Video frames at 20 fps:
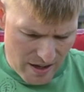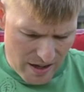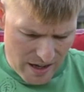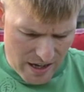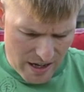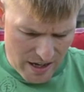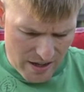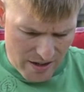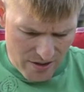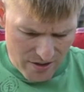
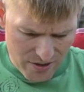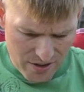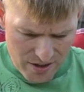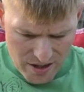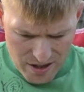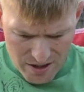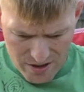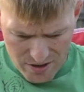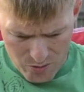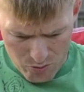And it's
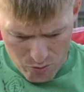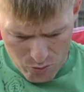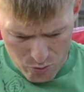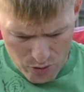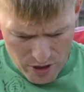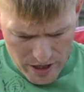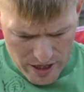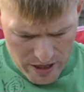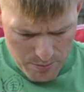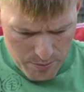got the
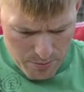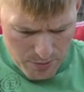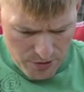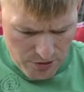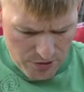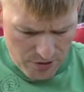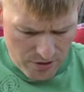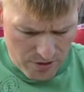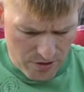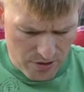
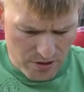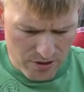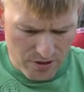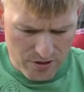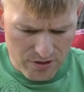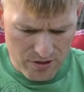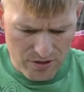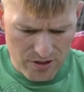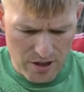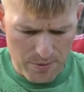ribs,
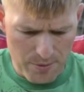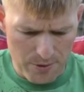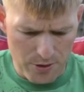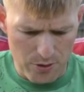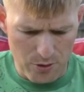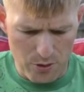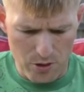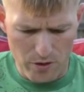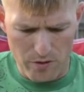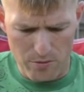
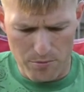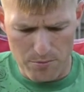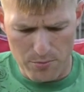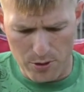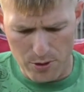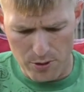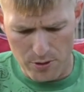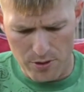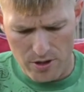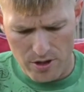typical of a
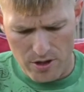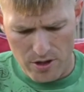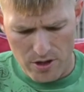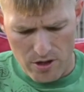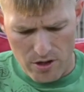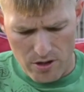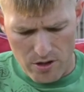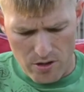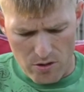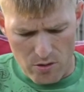Bhut,
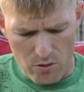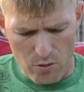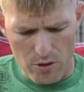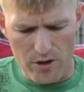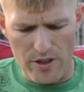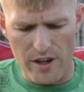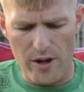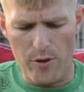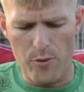where they